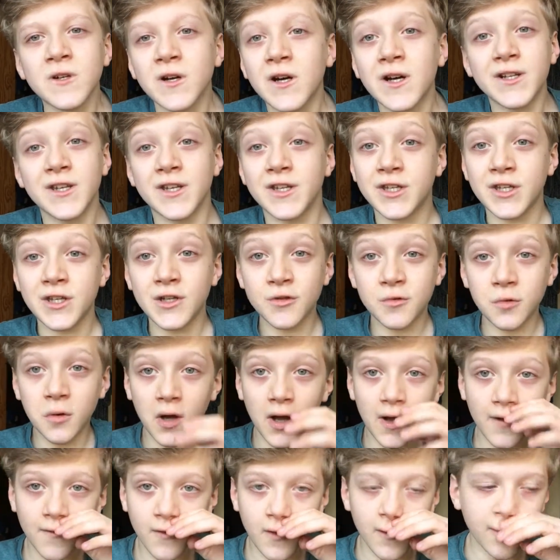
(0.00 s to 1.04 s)
I just use
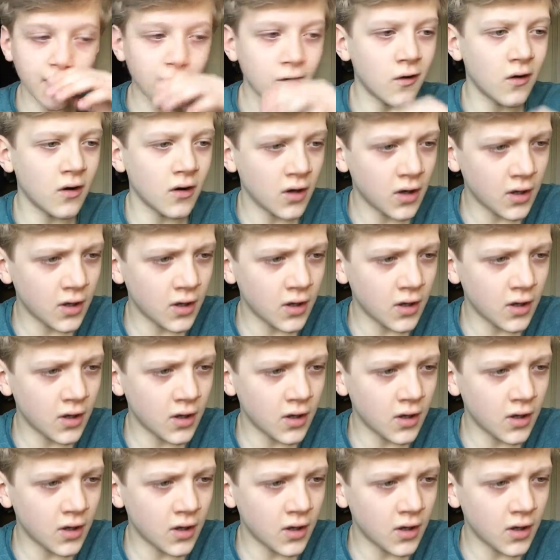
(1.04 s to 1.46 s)
whatever I've got.